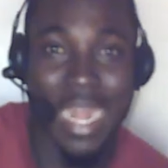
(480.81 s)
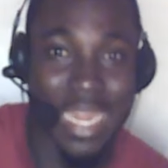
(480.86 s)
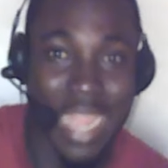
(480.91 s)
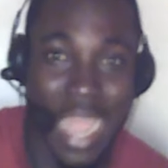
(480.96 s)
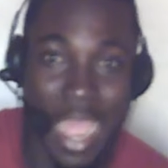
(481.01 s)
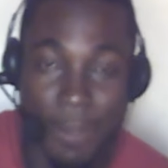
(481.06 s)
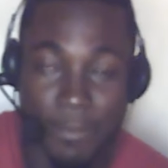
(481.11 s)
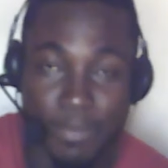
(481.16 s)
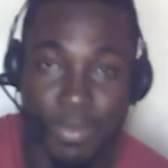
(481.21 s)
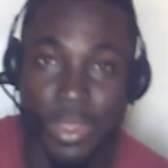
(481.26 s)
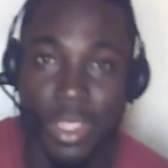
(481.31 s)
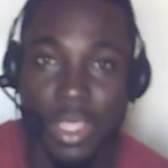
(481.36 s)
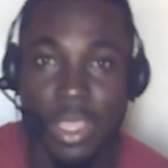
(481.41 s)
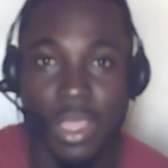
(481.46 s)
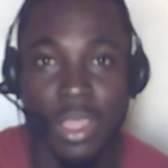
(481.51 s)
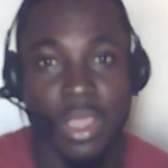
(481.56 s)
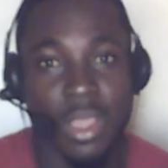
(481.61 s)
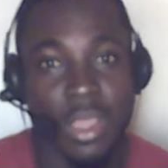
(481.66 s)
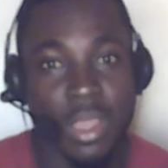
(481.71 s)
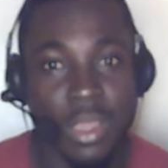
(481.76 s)
idea.
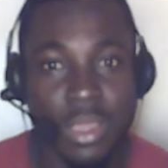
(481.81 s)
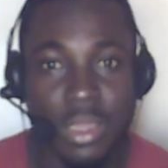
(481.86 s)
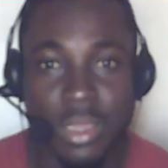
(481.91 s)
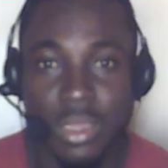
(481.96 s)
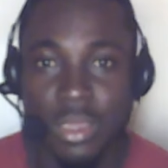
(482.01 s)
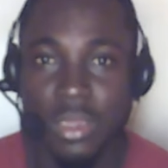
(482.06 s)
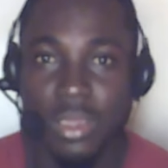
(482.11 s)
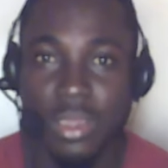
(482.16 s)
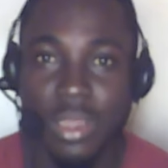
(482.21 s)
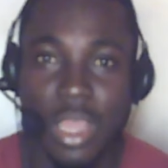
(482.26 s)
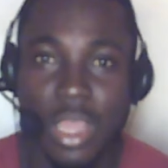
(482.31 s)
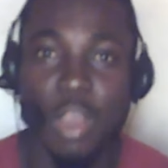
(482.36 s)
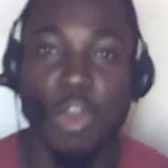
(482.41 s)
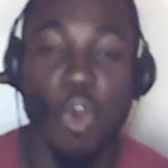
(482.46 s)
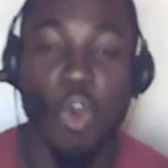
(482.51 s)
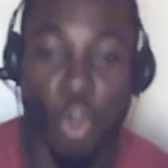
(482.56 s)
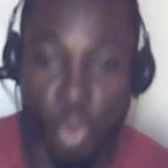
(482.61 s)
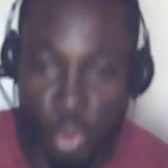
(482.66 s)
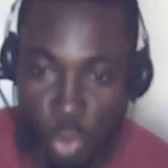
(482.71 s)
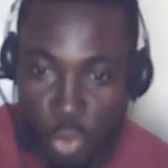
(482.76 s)

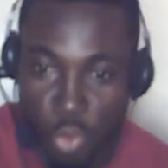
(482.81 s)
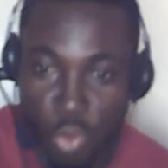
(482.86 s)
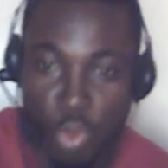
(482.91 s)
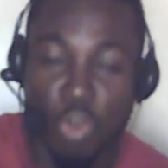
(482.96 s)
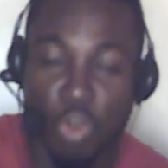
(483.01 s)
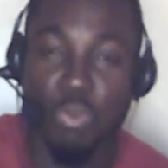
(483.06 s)
Corner